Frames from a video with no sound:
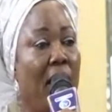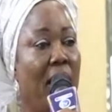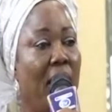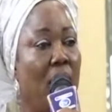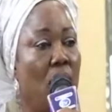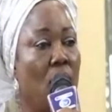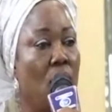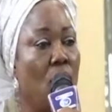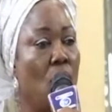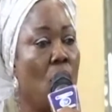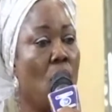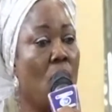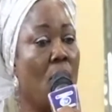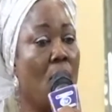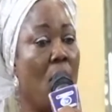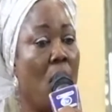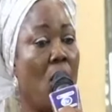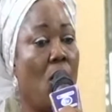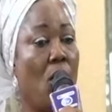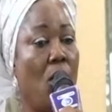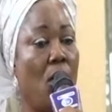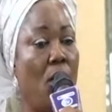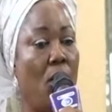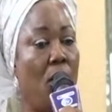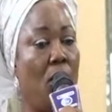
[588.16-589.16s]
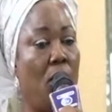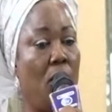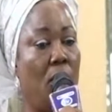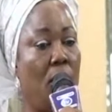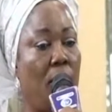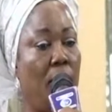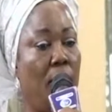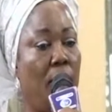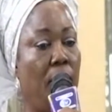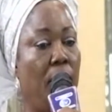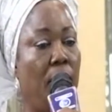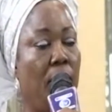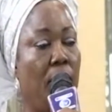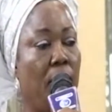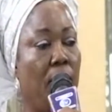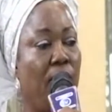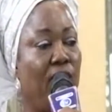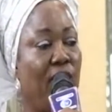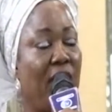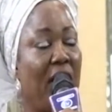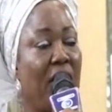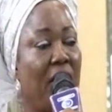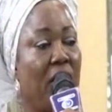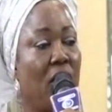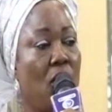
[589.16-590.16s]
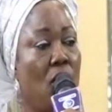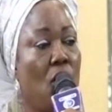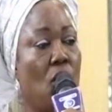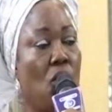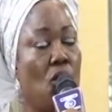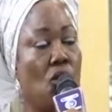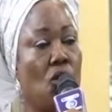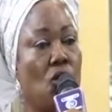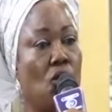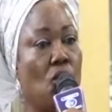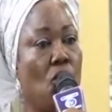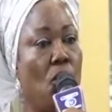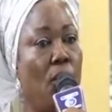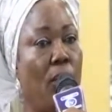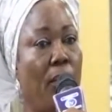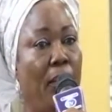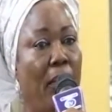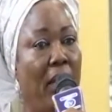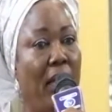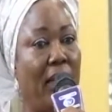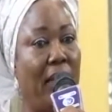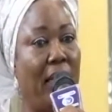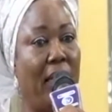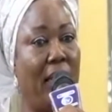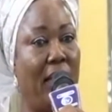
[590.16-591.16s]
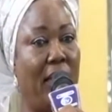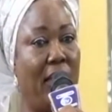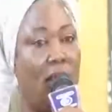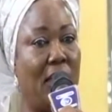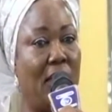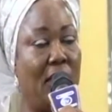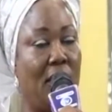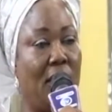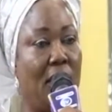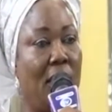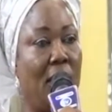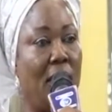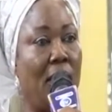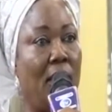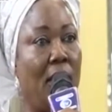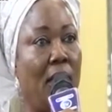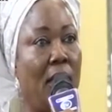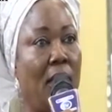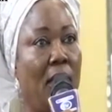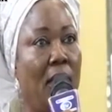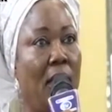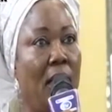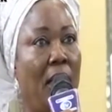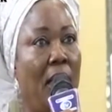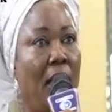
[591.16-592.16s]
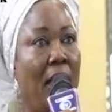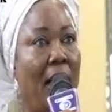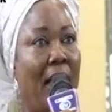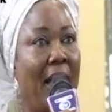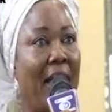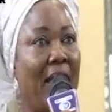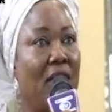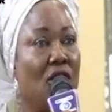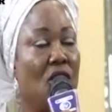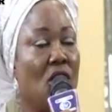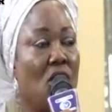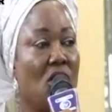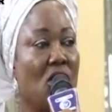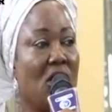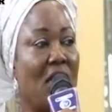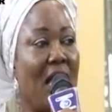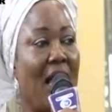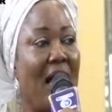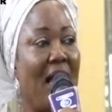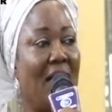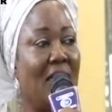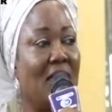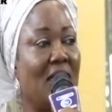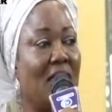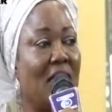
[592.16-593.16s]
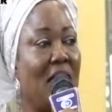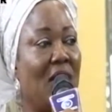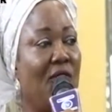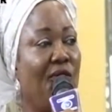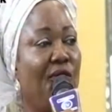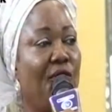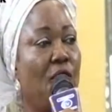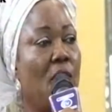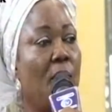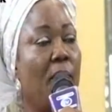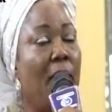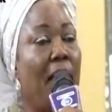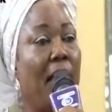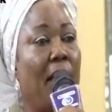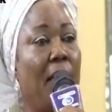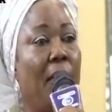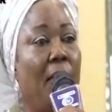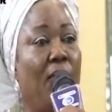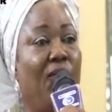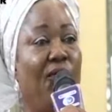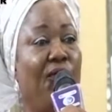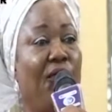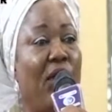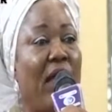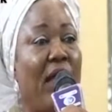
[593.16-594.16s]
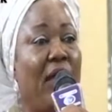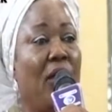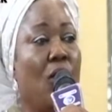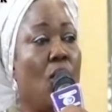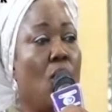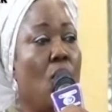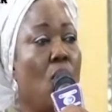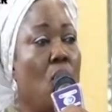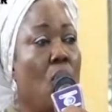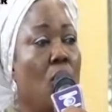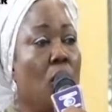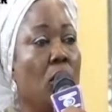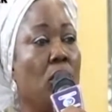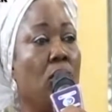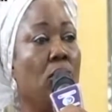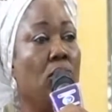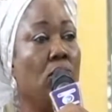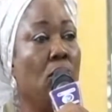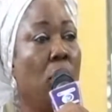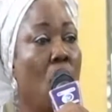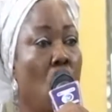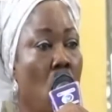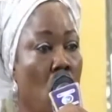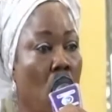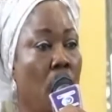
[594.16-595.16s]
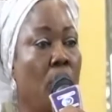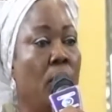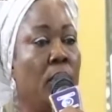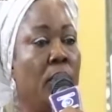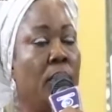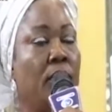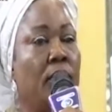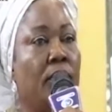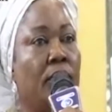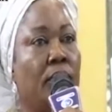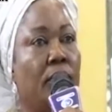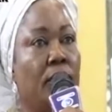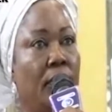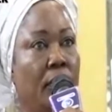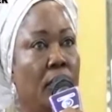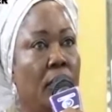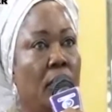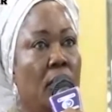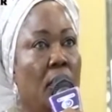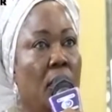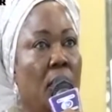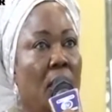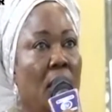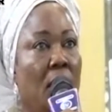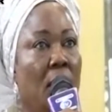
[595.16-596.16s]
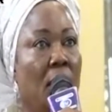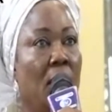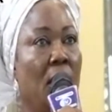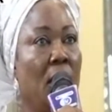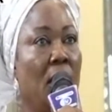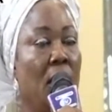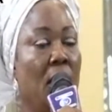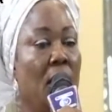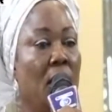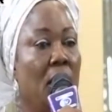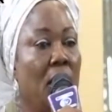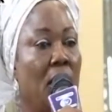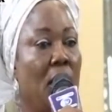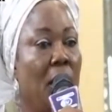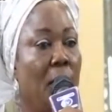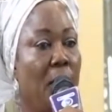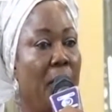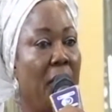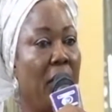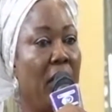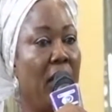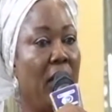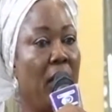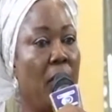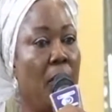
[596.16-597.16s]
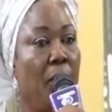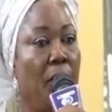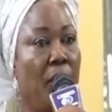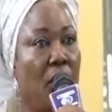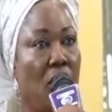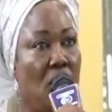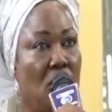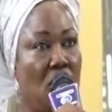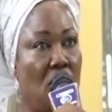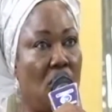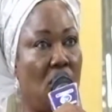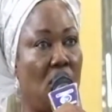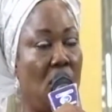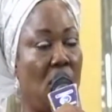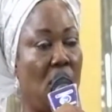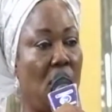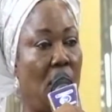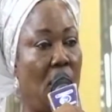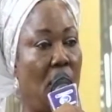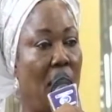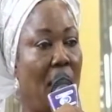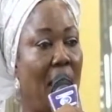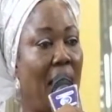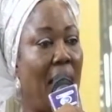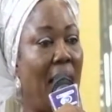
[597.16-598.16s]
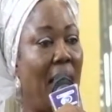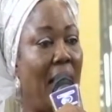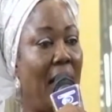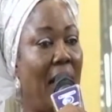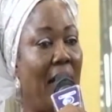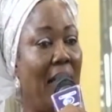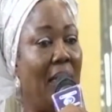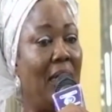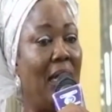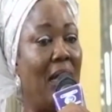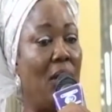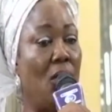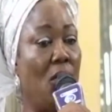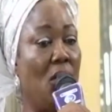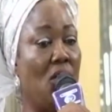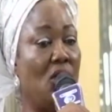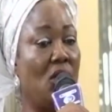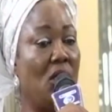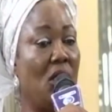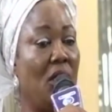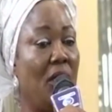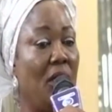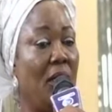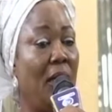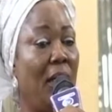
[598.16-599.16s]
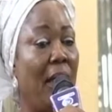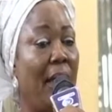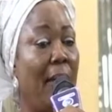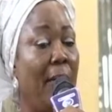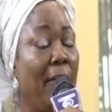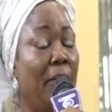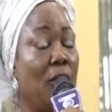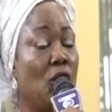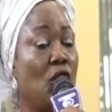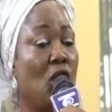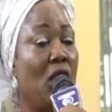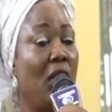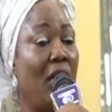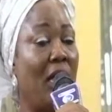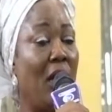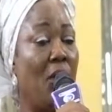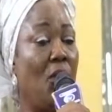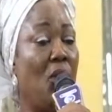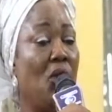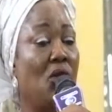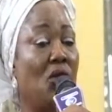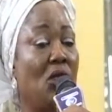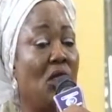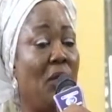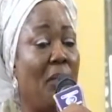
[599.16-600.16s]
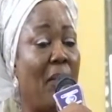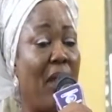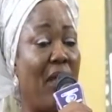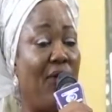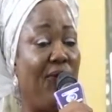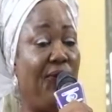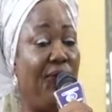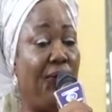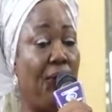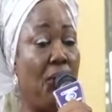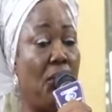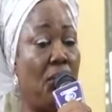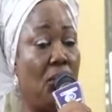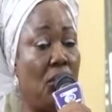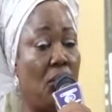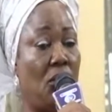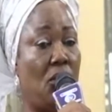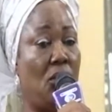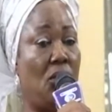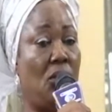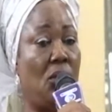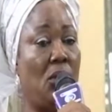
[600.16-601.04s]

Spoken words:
Ugbowo, very close to Maygate, I just heard sound from my vehicle, boom, the brake burst. And I was in, trailer was in my front.